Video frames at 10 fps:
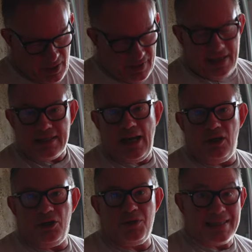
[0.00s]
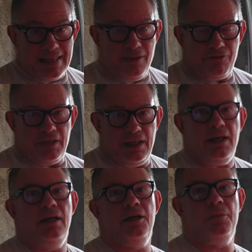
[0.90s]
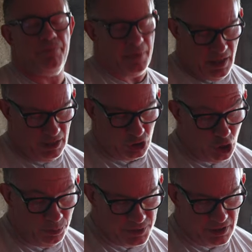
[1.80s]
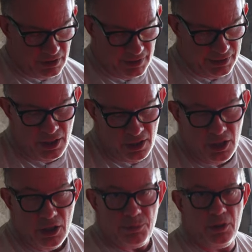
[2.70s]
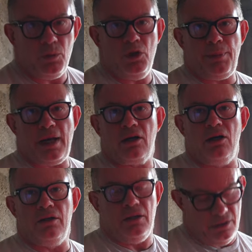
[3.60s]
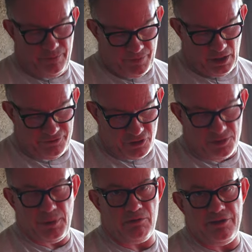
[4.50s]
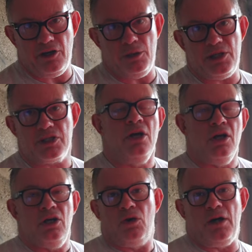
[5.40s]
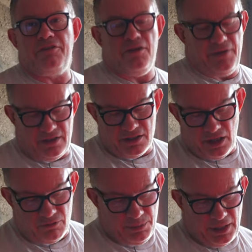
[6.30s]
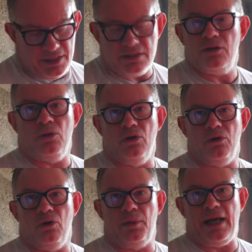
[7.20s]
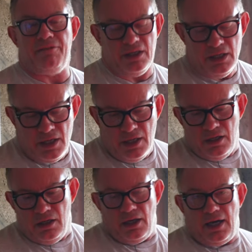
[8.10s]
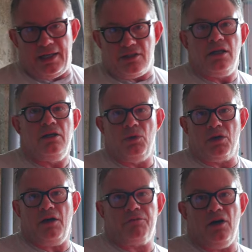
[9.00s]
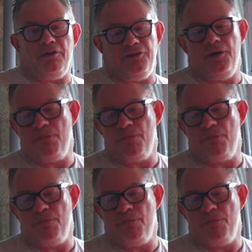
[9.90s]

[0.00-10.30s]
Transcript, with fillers: That's how you safely and competently put a wheel back on after it's been refurbished or after you've had a tyre replaced or, or whatever. And we'll cover off,